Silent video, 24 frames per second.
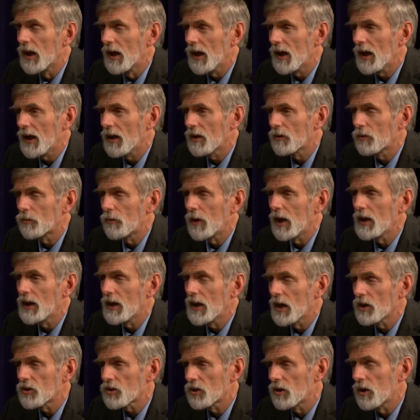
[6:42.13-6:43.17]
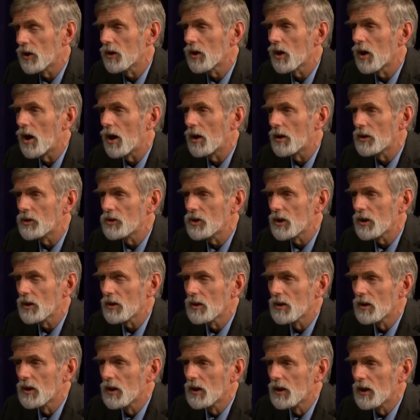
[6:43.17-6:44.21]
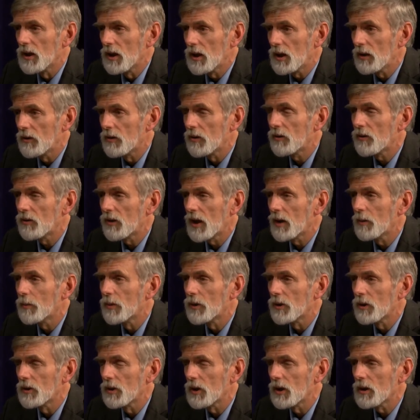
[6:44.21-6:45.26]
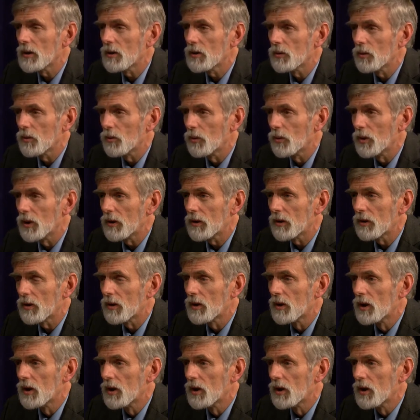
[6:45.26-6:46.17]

and radiation oncology in the same building with